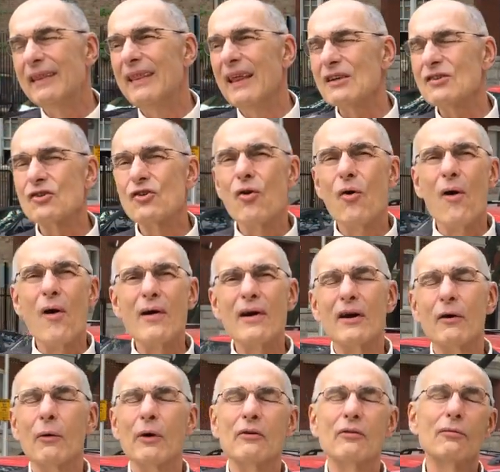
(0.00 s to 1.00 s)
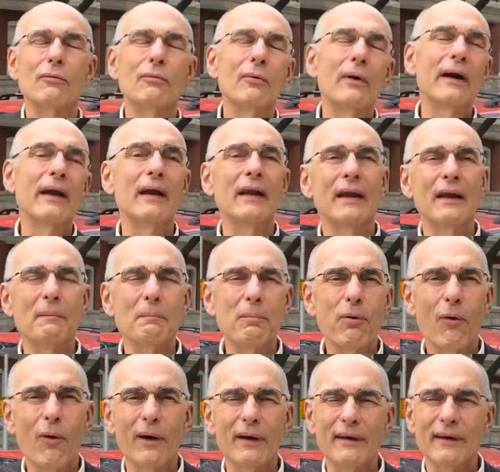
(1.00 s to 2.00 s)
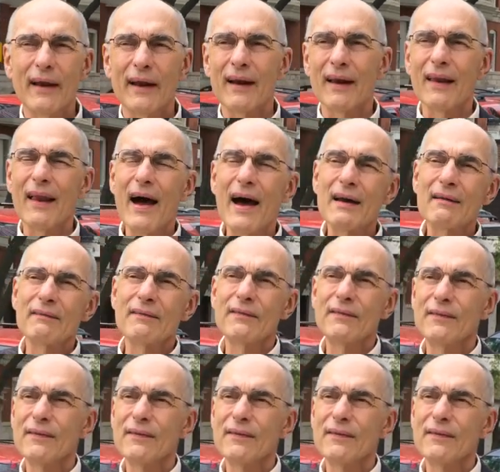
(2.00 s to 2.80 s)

this corner was really important, and a lot of